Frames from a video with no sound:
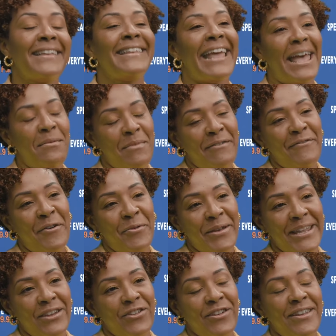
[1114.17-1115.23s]
The Emma
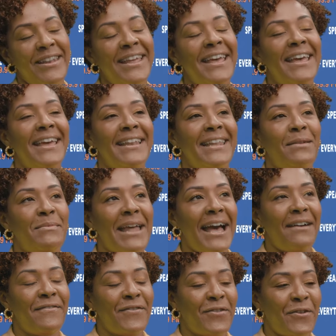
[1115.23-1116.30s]
Foundation, named
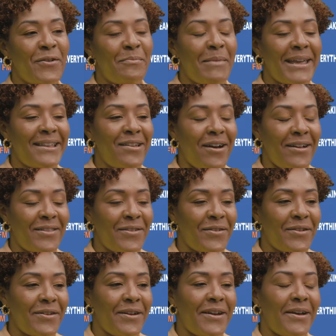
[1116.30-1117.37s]
after my
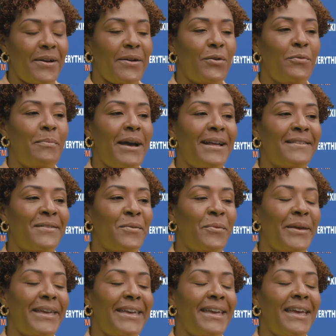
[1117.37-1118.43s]
daughter who passed
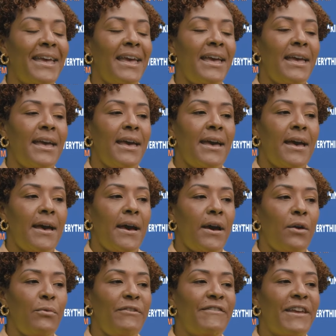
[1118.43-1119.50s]
away.
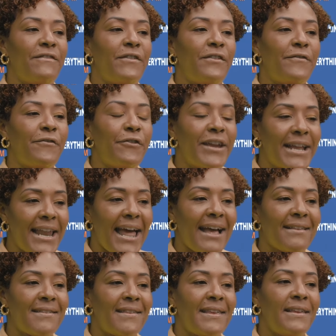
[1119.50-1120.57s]
We've given free
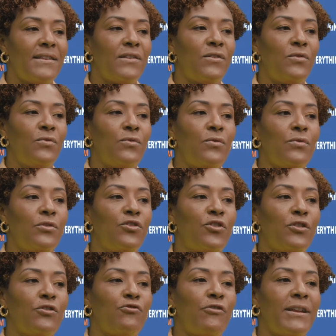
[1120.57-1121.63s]
glasses to
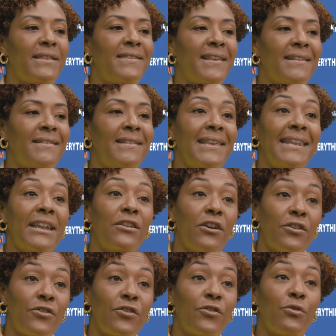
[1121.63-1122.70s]
children 16 and
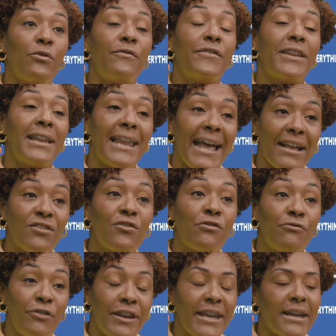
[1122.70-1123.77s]
under over the last
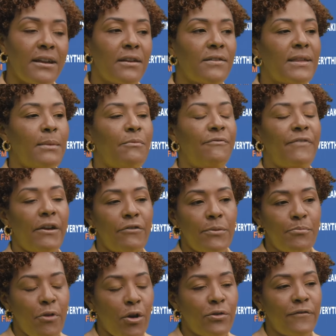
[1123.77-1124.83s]
3 years. I'm very
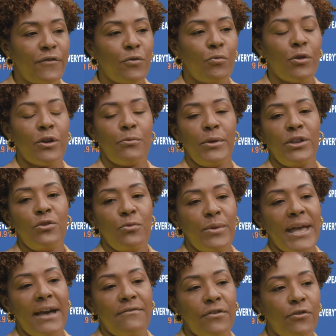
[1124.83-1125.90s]
proud of the work we do. We
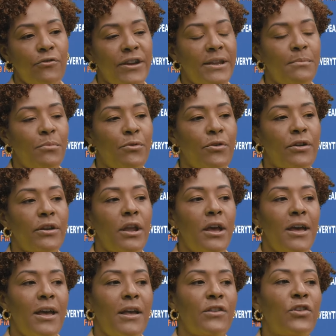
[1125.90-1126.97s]
have a great board.
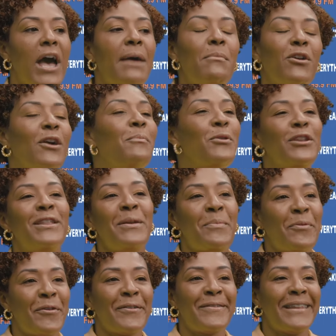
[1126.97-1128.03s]
So I'm a community
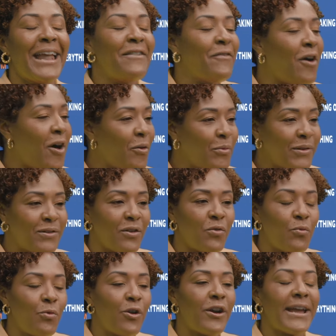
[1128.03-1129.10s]
person. I've always
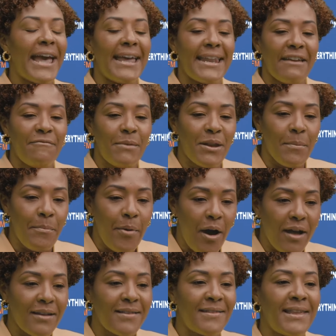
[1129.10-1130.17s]
done work, and I've been a
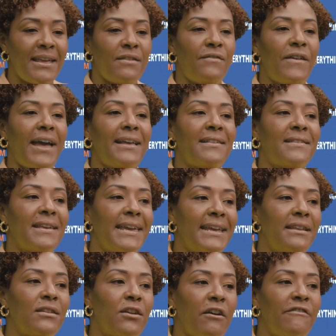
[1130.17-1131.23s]
policy advisor
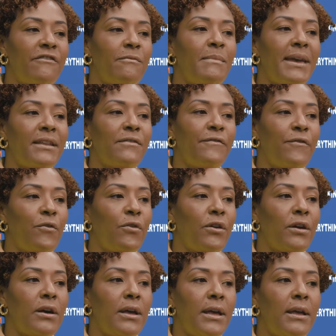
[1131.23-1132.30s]
in government
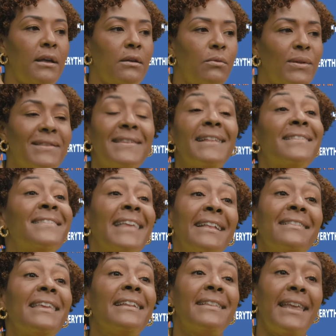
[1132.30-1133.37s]
for since
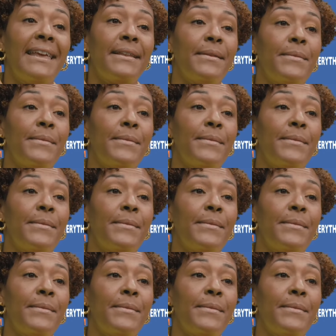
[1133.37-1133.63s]
10-10-10.